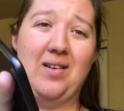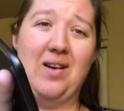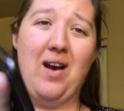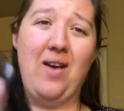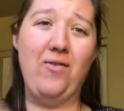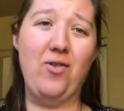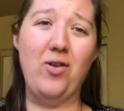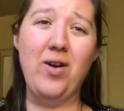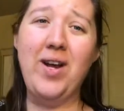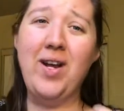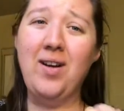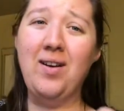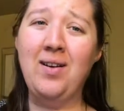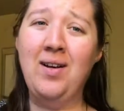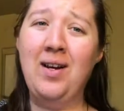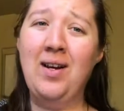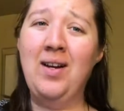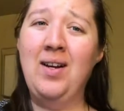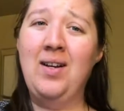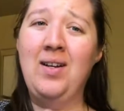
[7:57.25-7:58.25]
cover it.
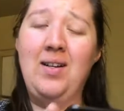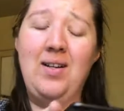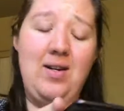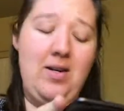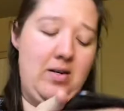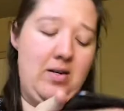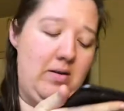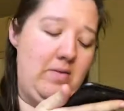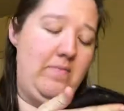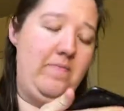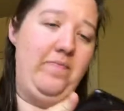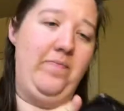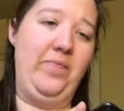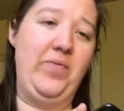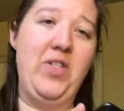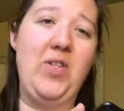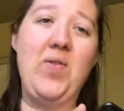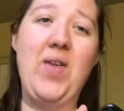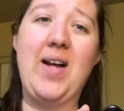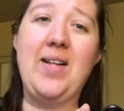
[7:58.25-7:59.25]

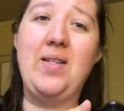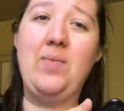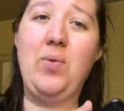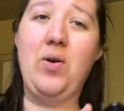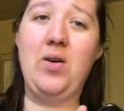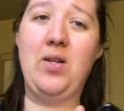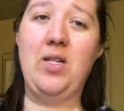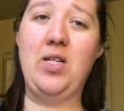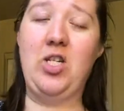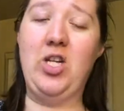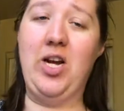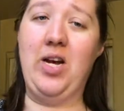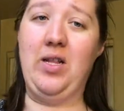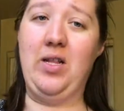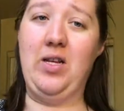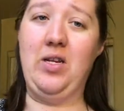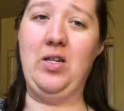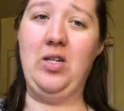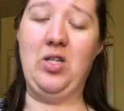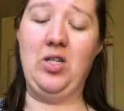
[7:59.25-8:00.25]
So that's part of the
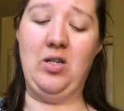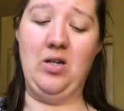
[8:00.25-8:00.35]
challenge.